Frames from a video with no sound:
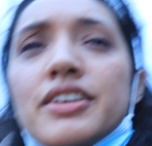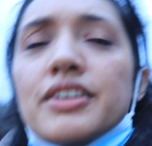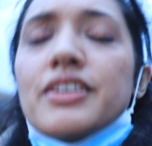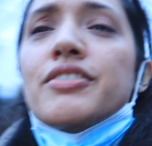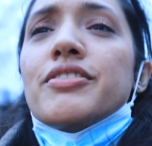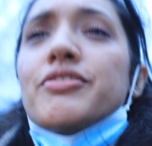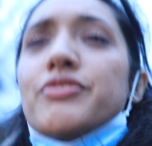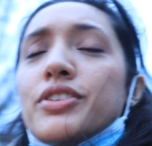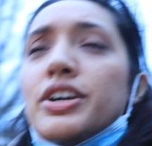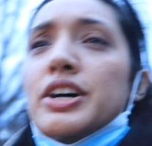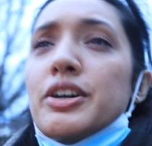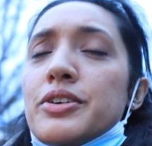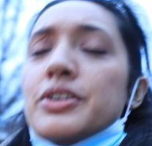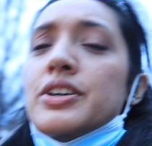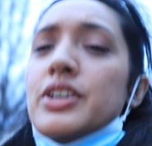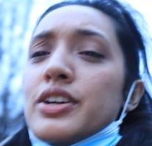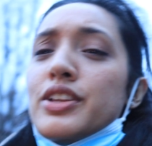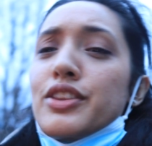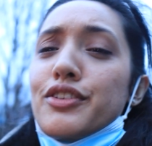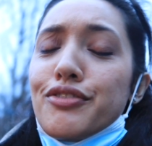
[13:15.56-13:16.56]
the flower
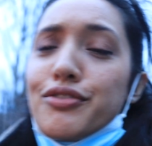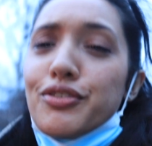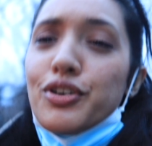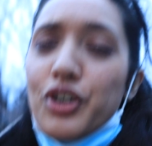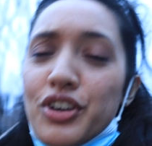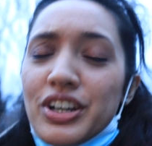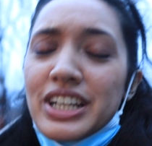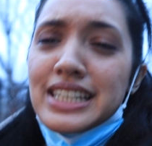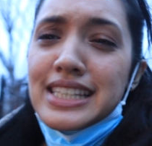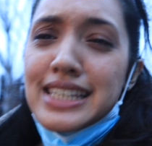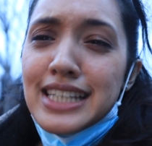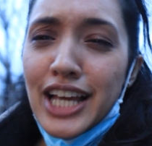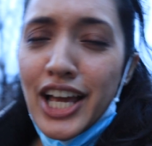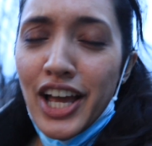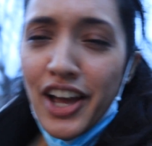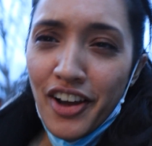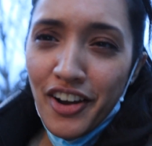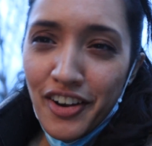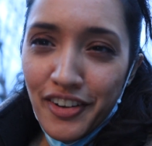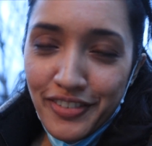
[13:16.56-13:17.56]

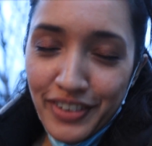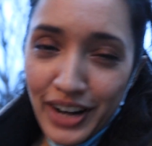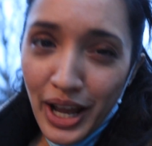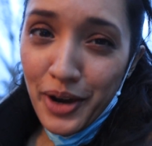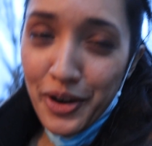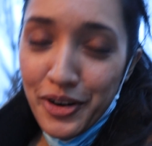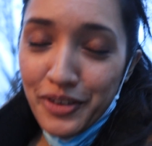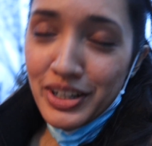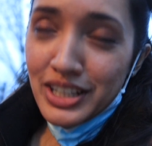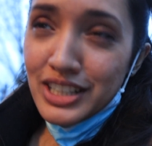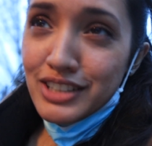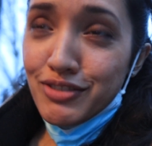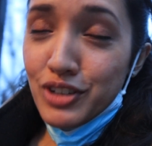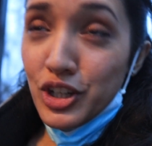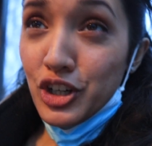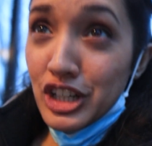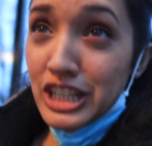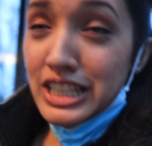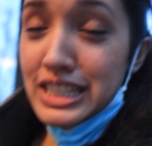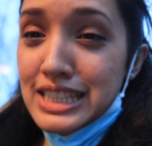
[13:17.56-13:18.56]
flowerist
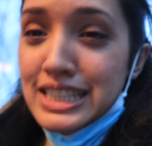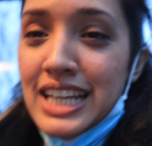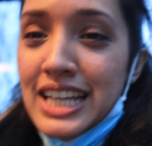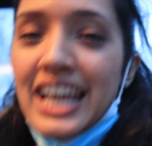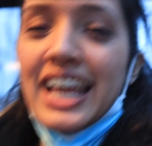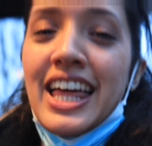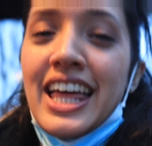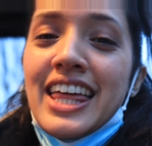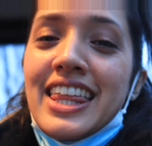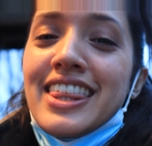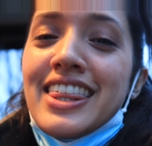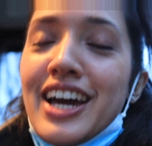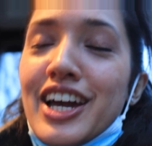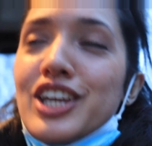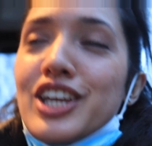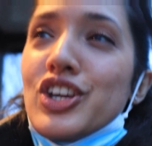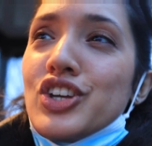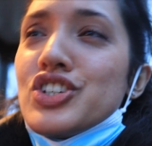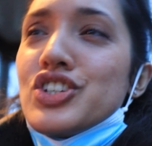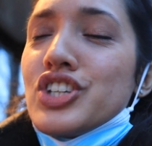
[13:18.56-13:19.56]
florist that I
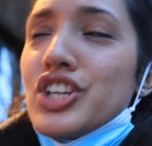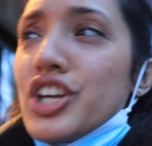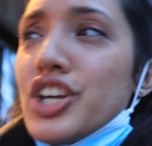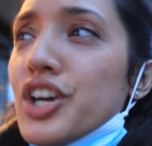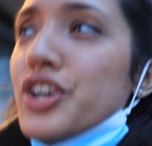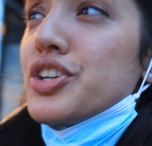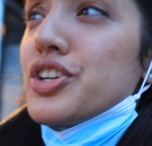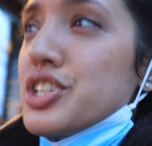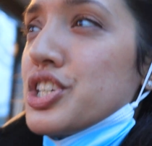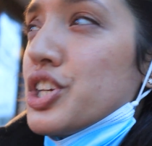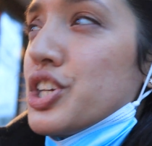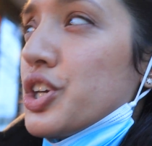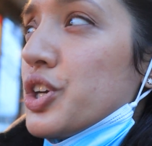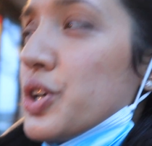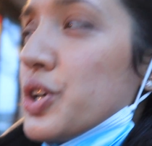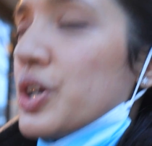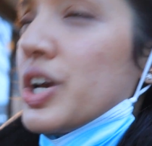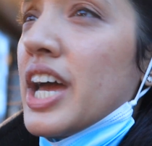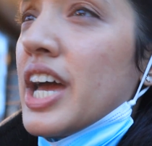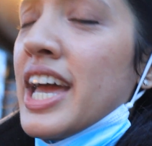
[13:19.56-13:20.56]
usually go
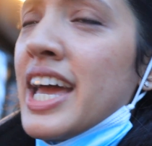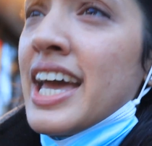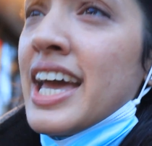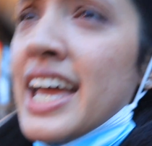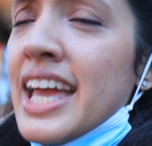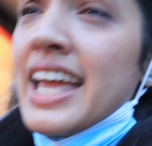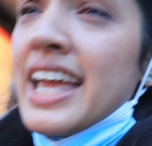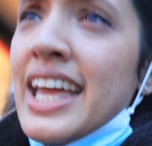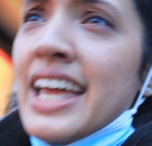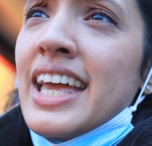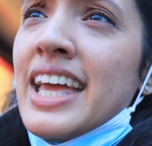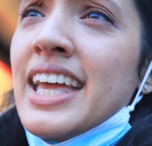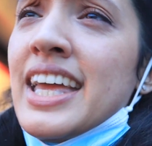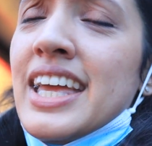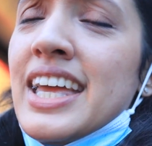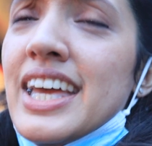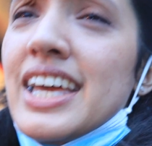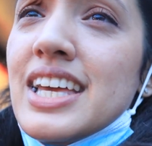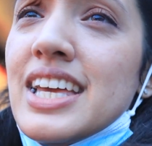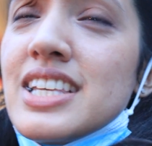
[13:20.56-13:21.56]
to
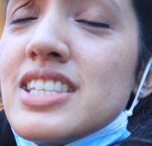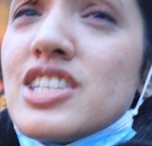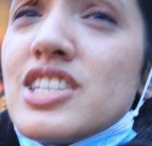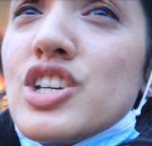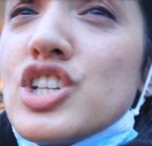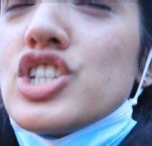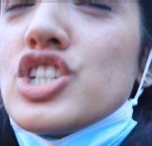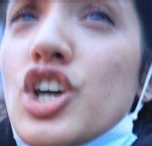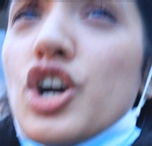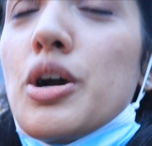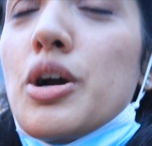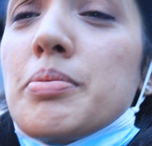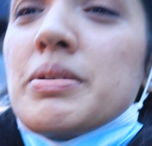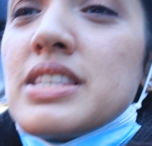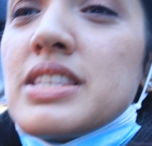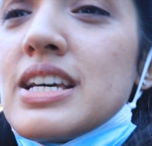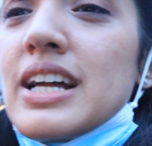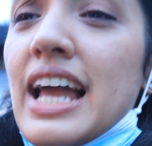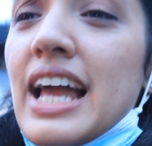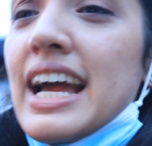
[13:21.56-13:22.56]
is usually open
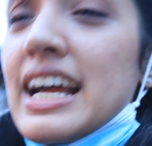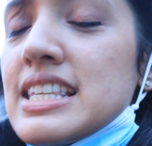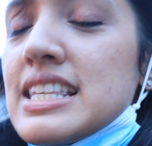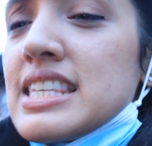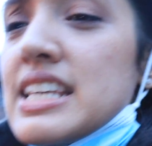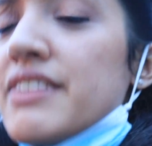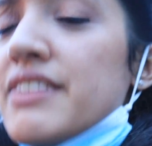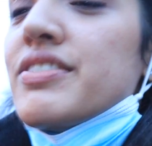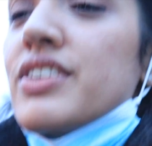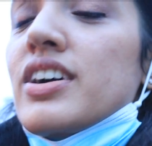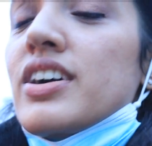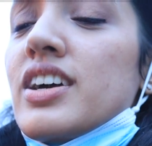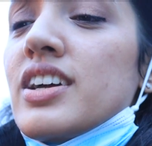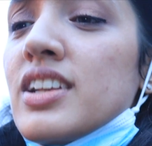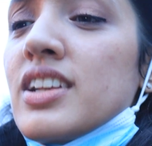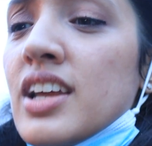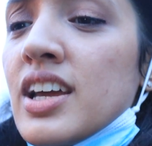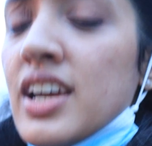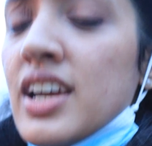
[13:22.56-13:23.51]
till like 7. Oh